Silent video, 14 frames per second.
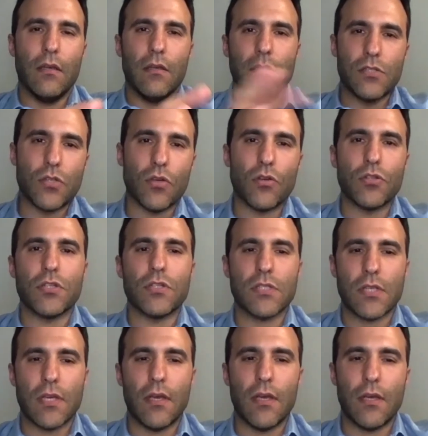surges
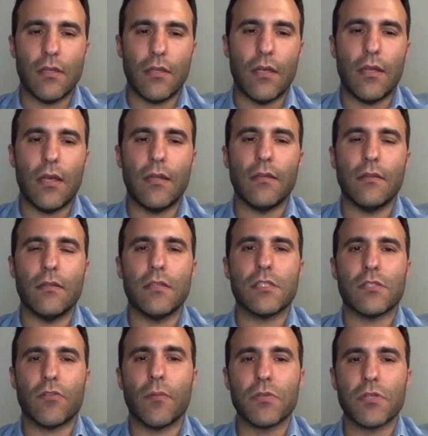and
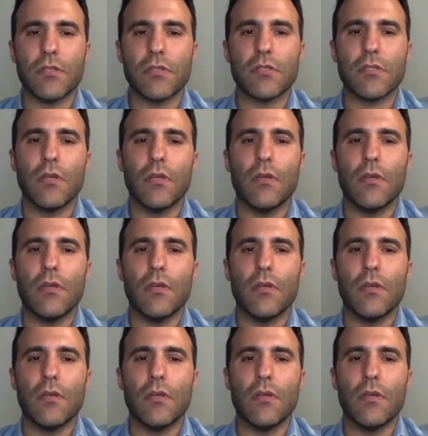disruptions.